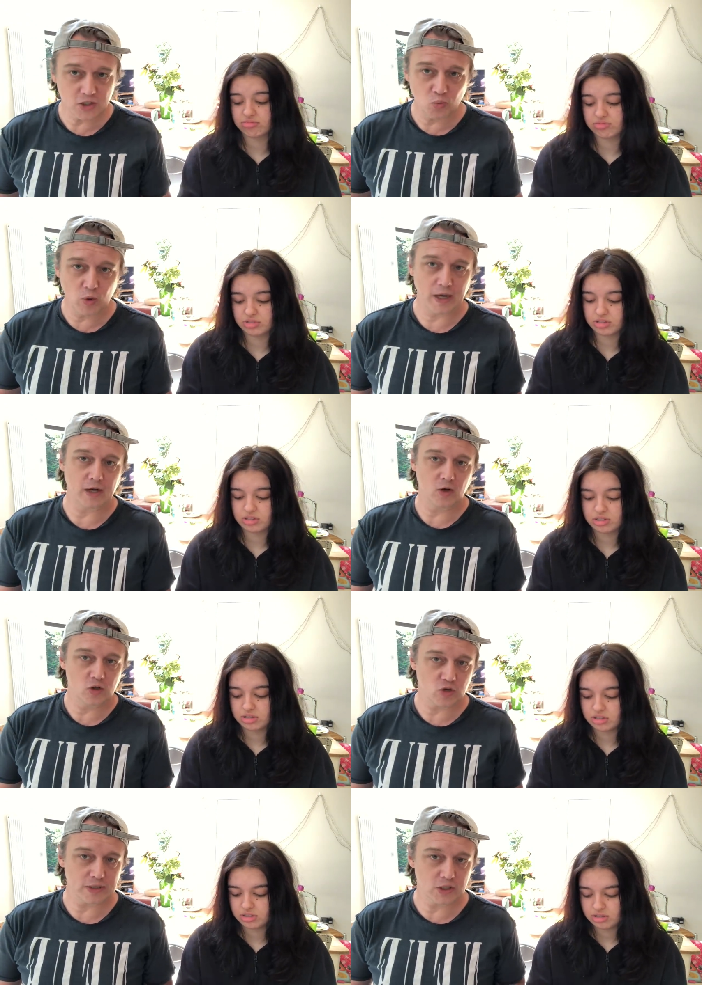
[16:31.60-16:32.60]
Speaker 1: the week you
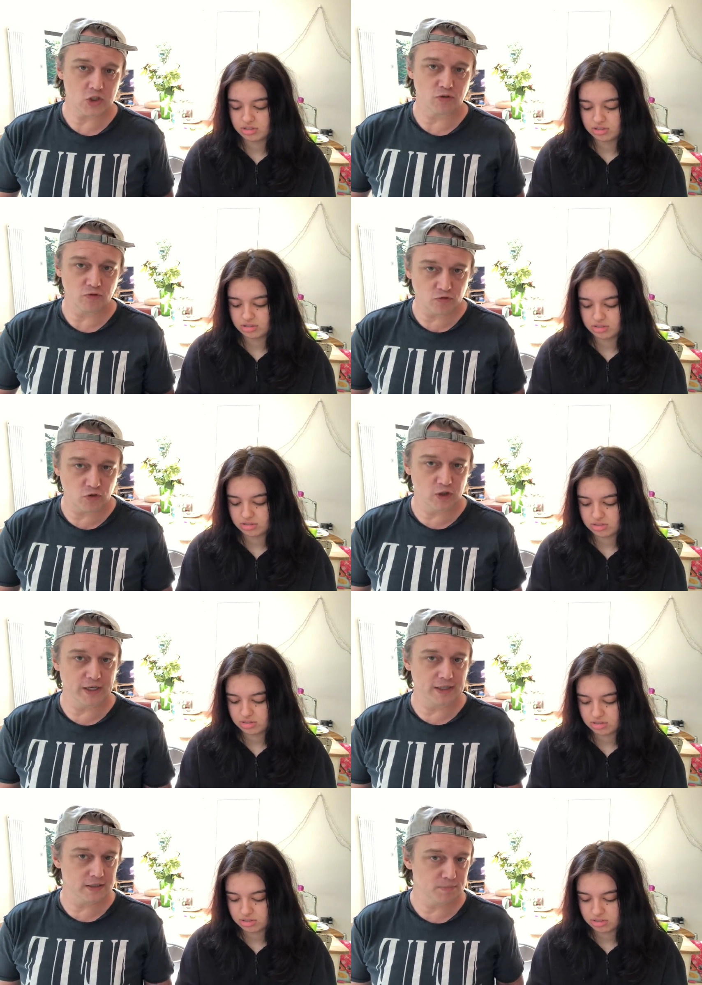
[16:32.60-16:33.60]
transition
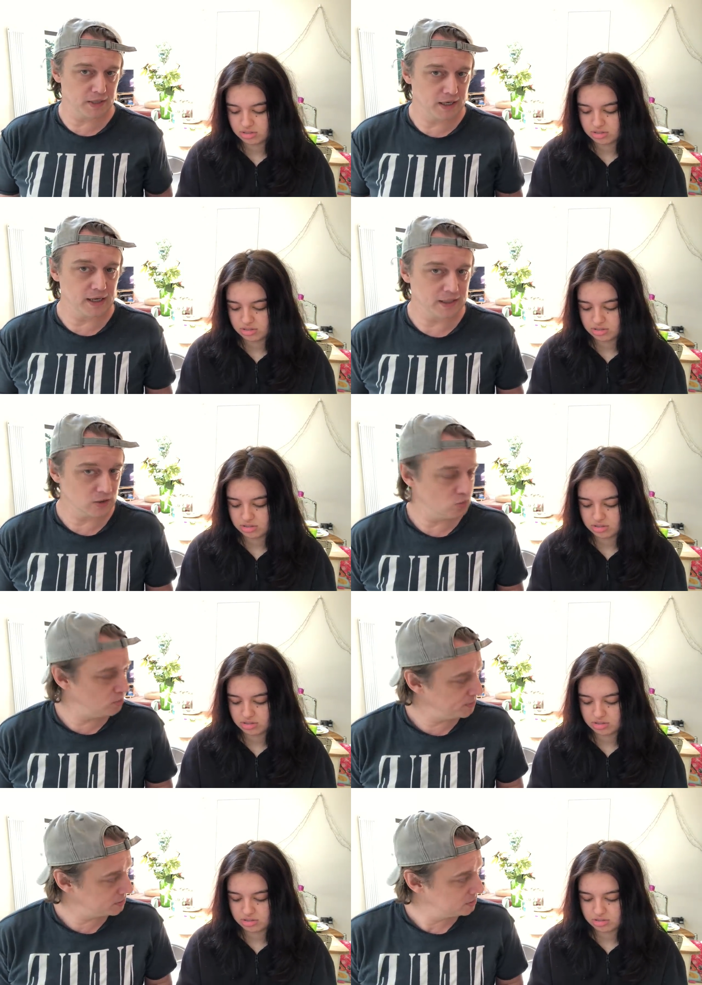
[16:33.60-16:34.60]
fully into being an adult
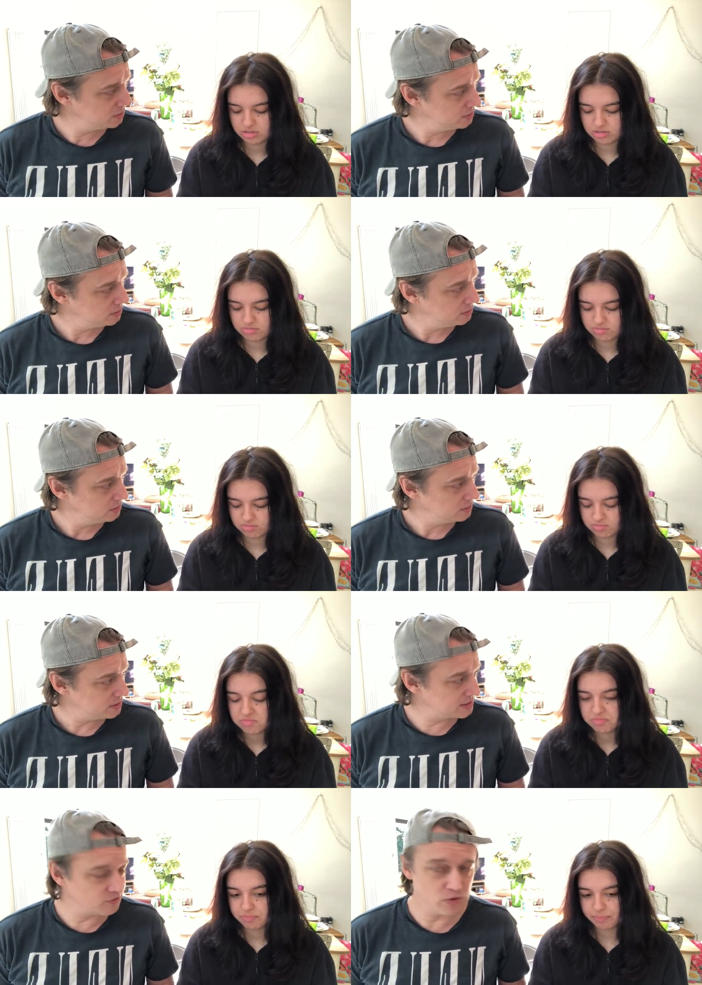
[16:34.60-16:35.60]
woman,
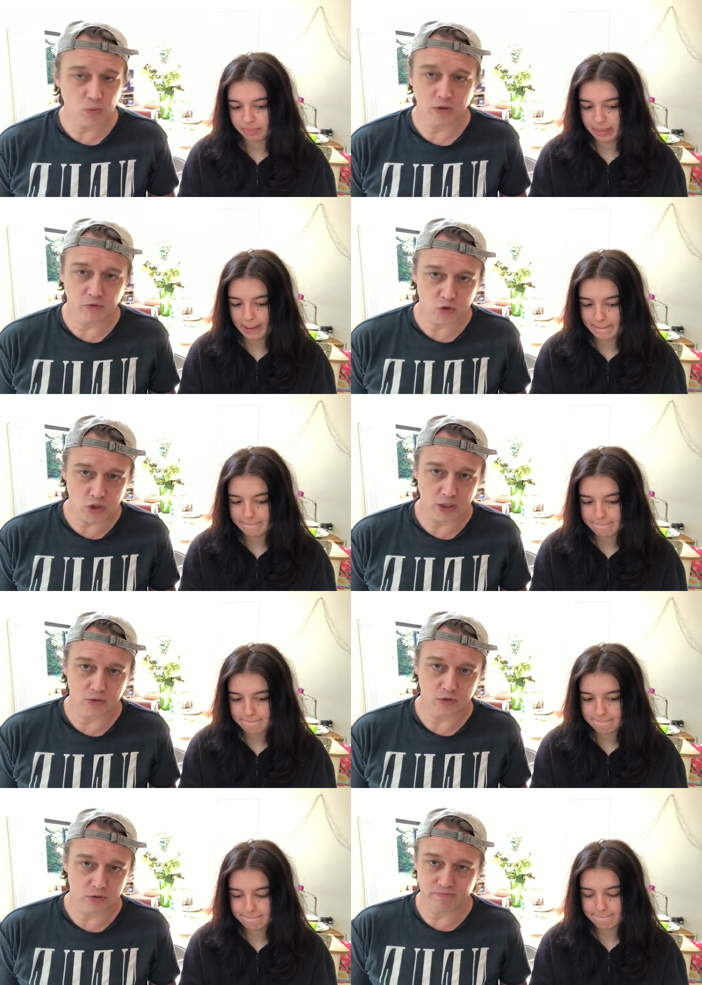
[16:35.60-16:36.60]
as every one of your
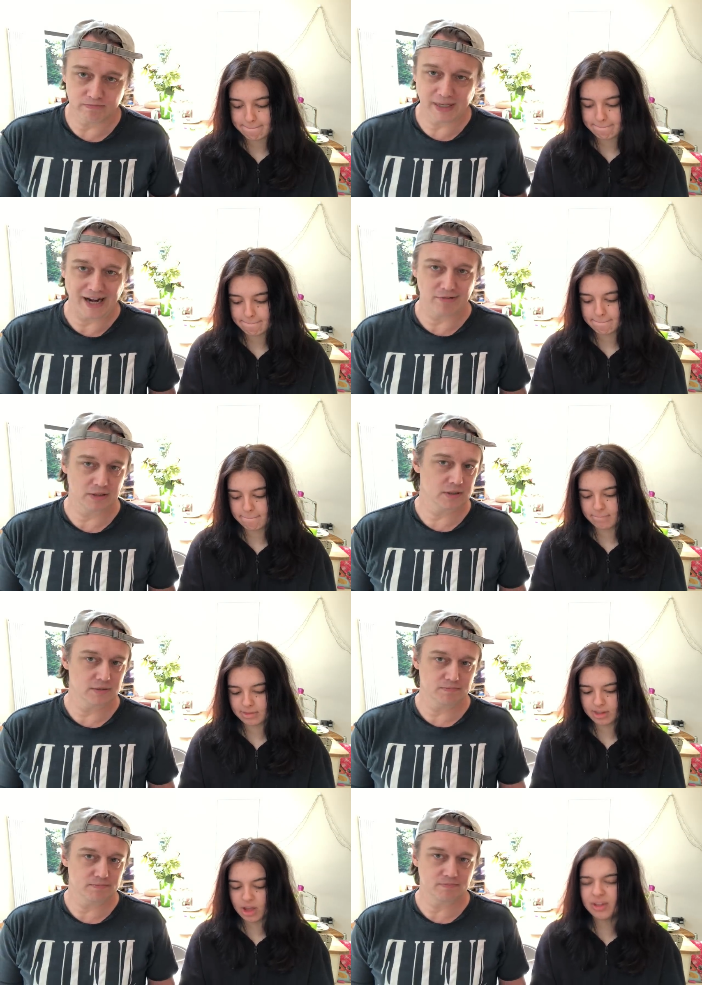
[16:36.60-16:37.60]
childhood
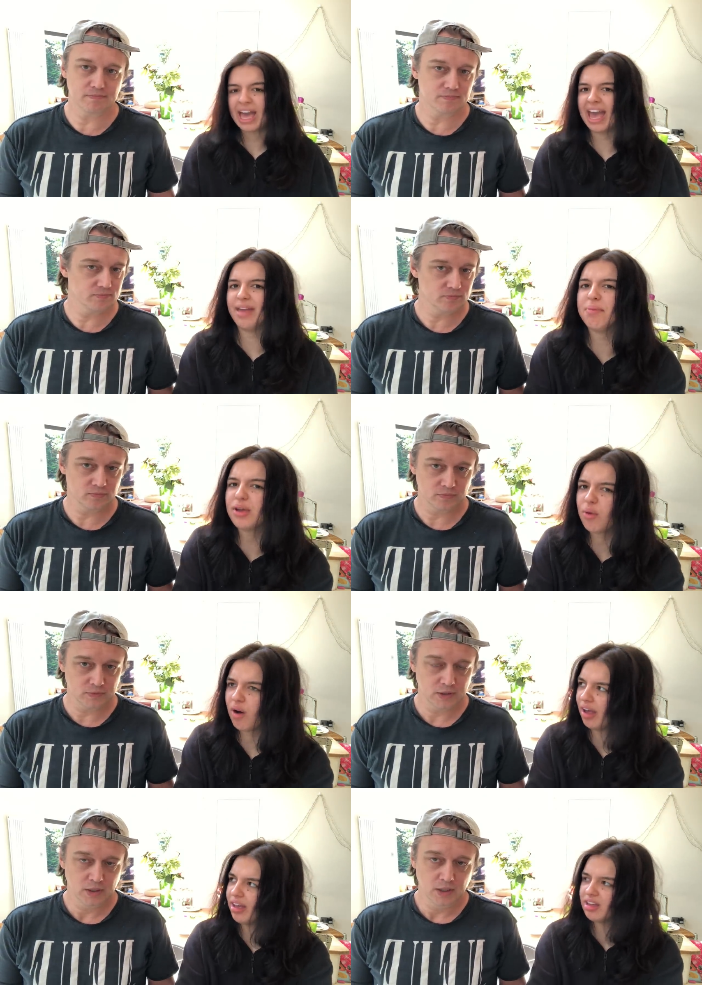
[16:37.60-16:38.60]
character.
Speaker 2: Okay, be
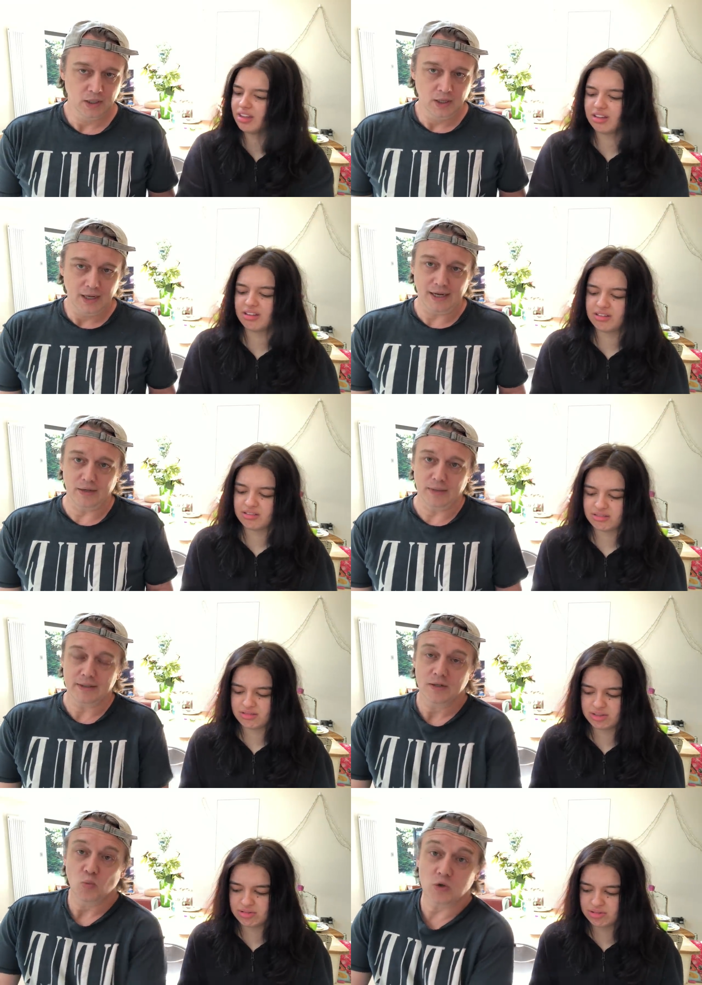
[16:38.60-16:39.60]
quiet.
Speaker 1: Anyway,
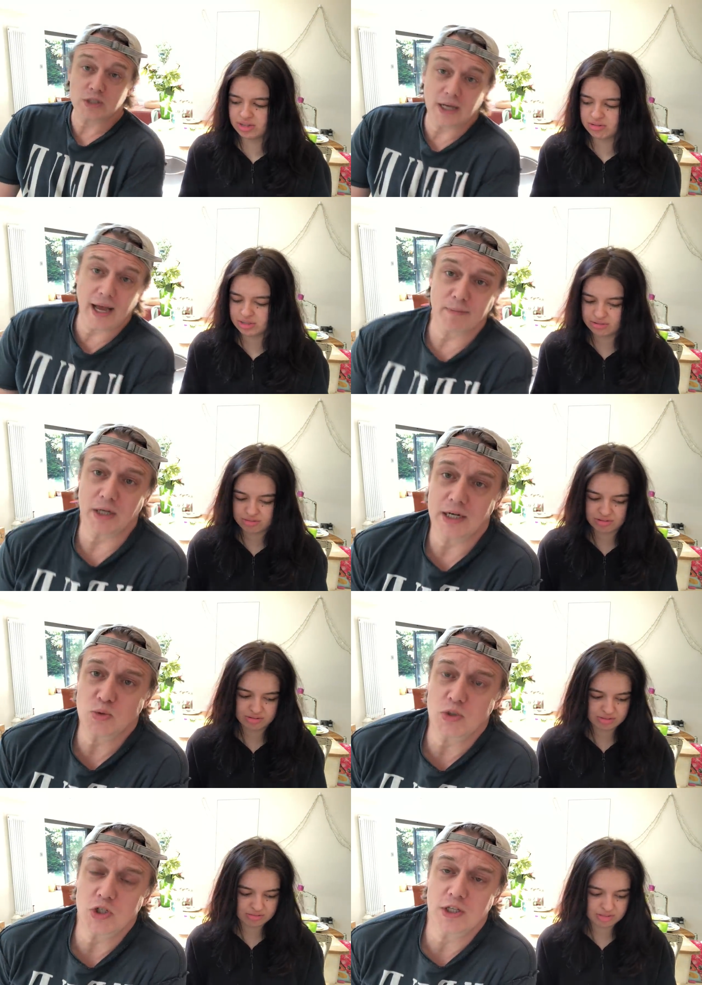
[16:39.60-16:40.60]
what's going to happen, guys?
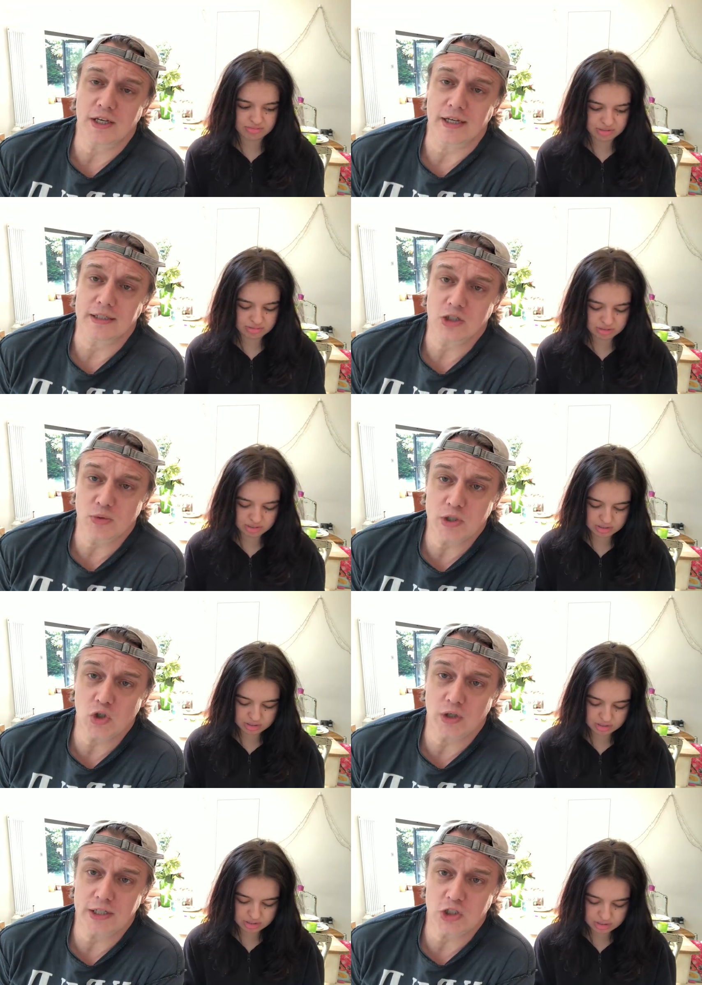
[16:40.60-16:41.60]
What did you think? Did you
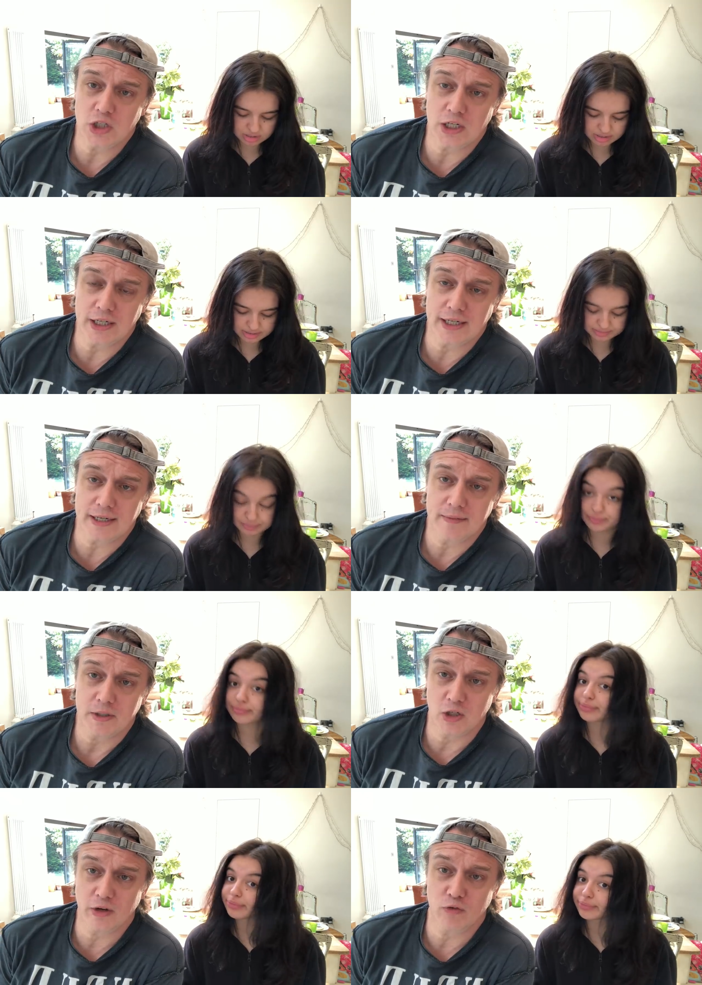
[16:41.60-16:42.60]
enjoy it? Did you like it?
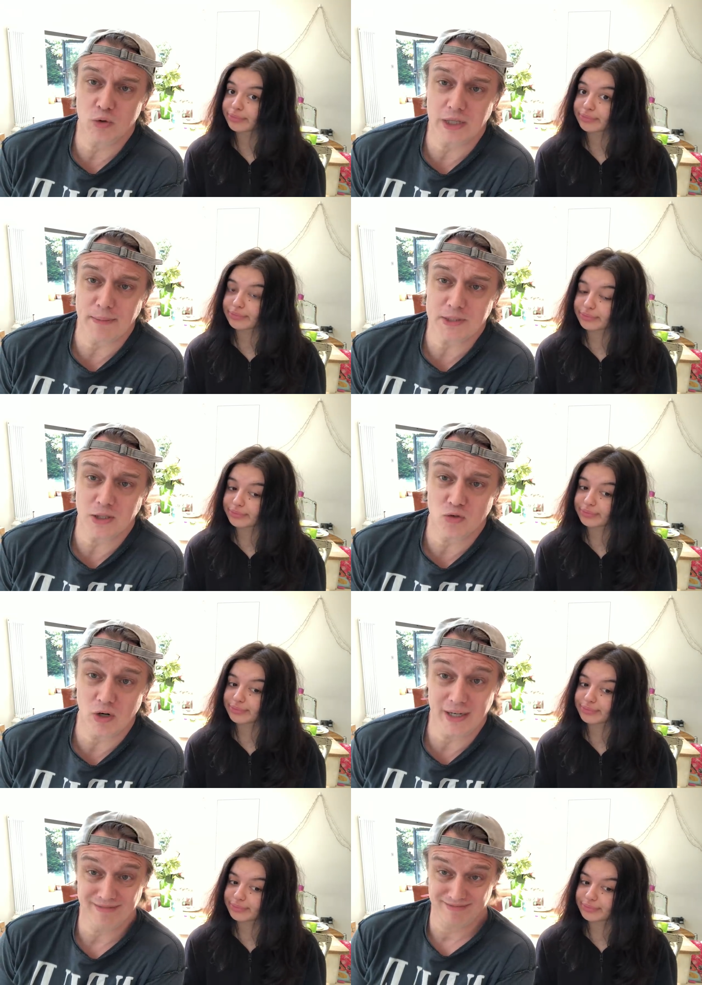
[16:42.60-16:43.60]
You looking forward to episode three?